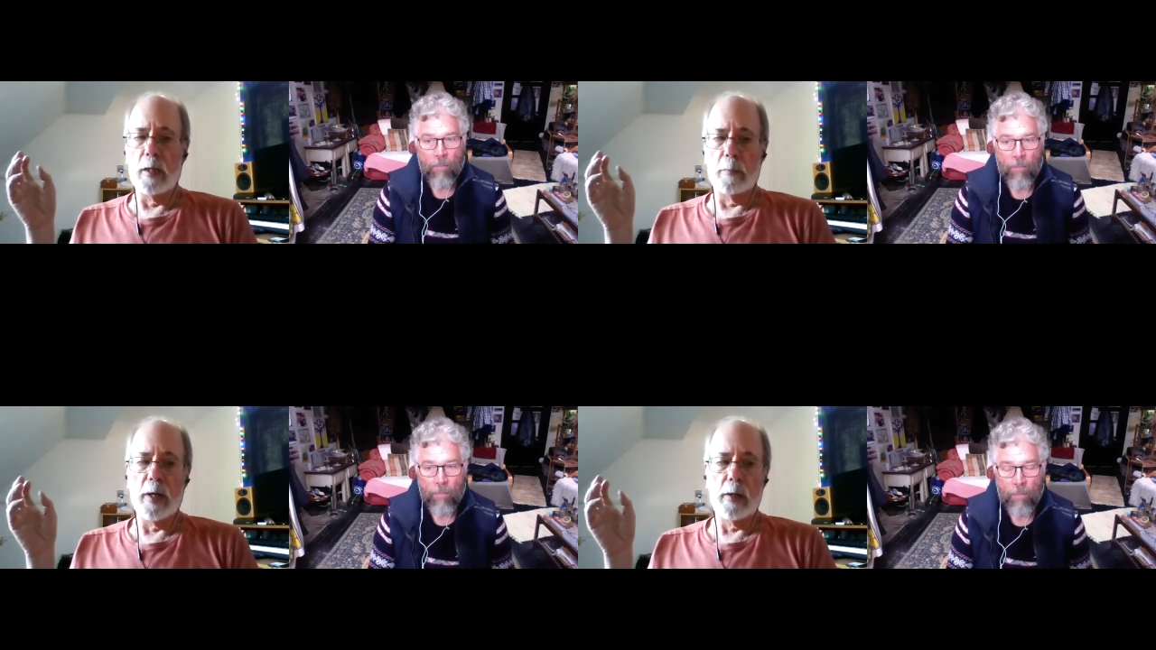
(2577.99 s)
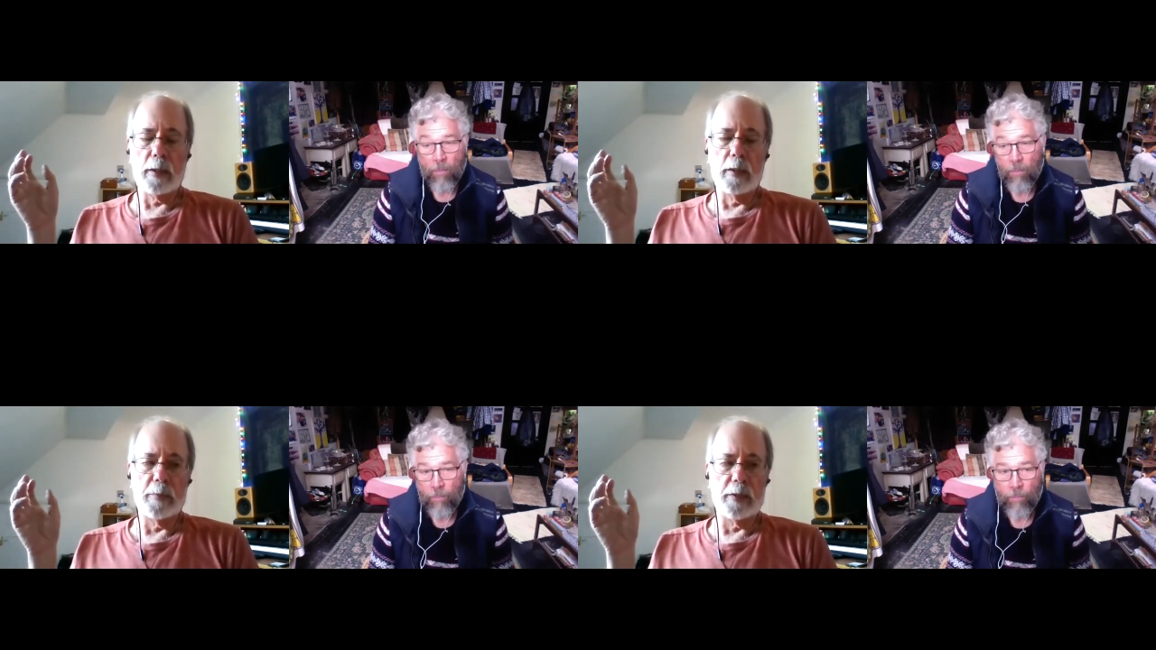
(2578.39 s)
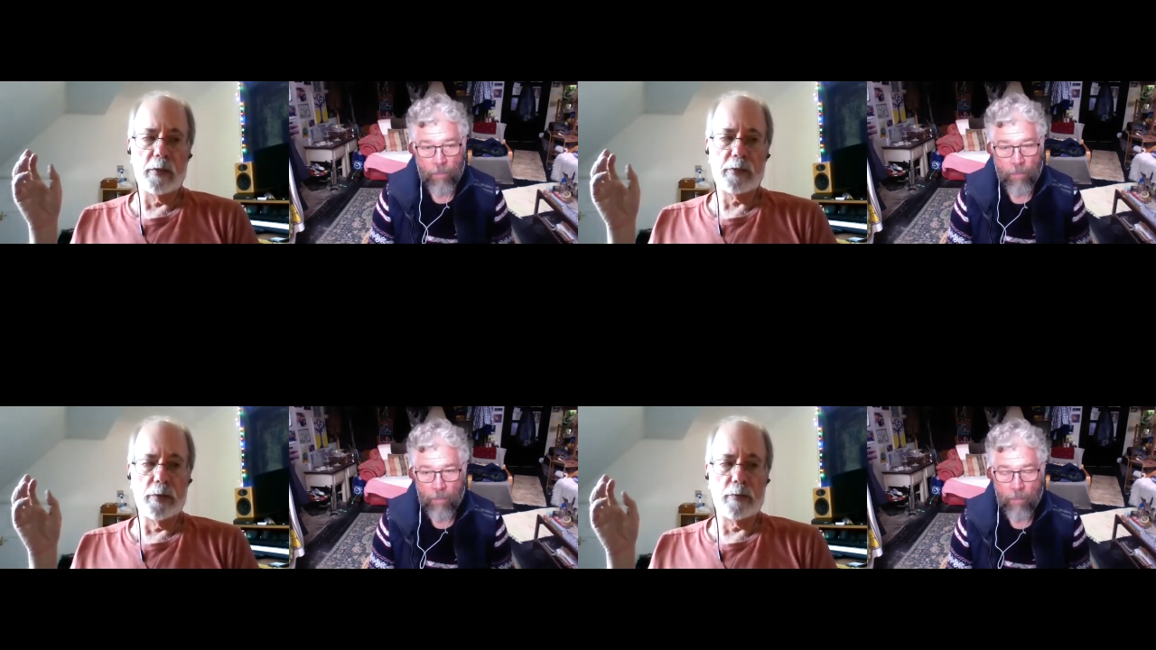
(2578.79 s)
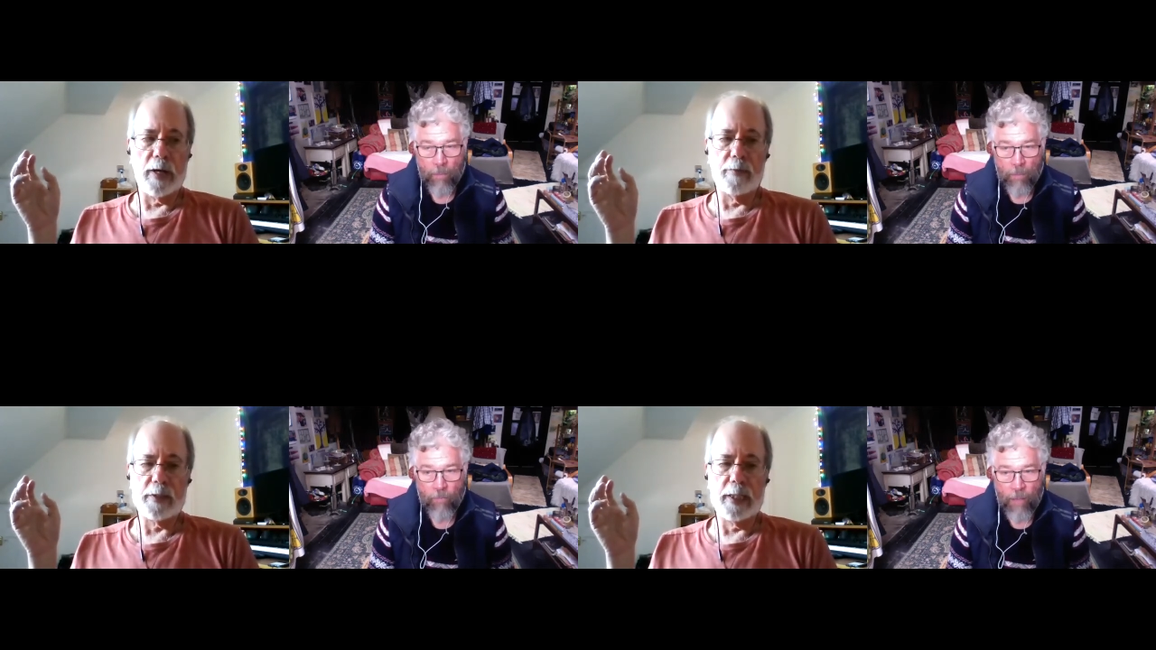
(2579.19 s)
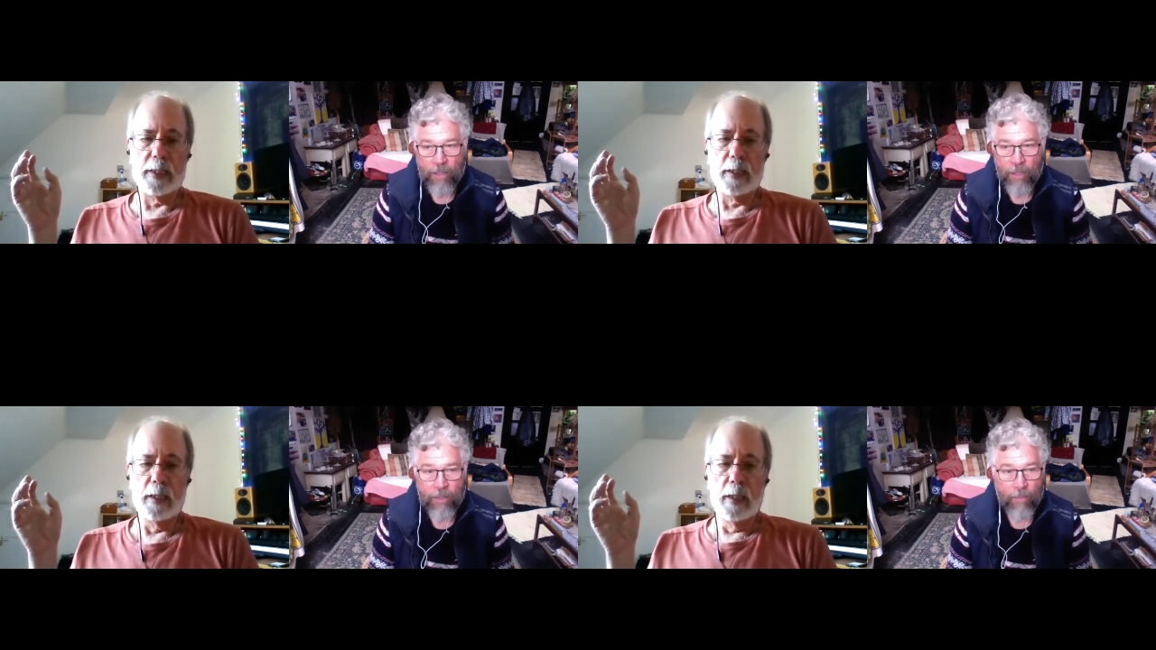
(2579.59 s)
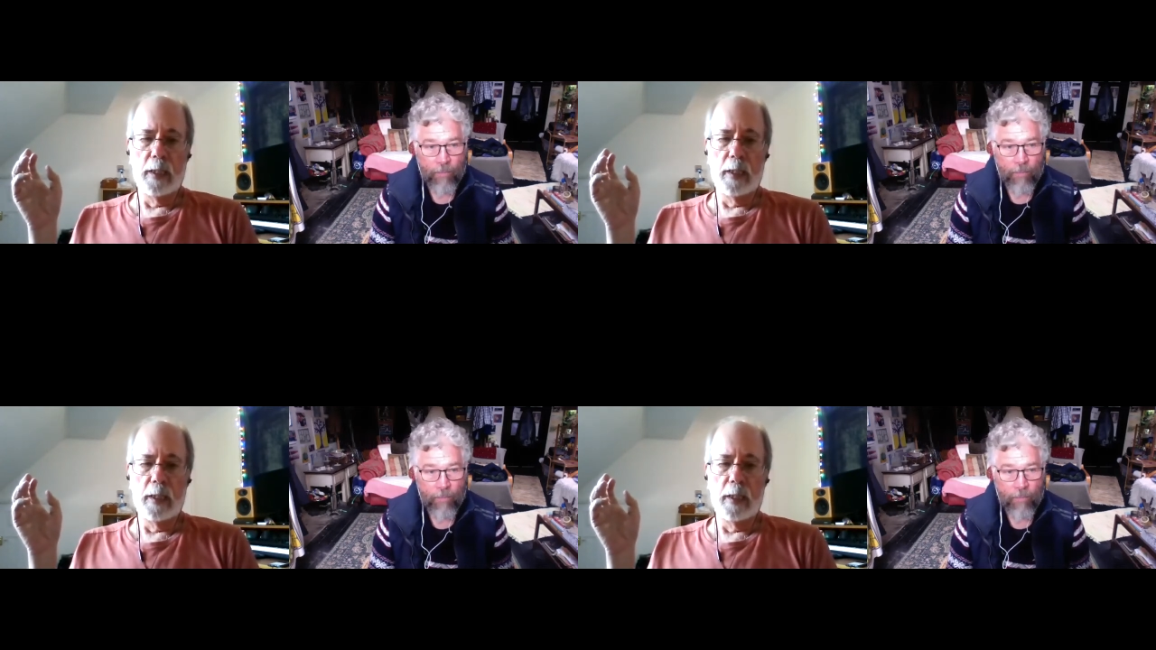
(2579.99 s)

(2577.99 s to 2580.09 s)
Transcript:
Speaker 1: in America, but also gravitation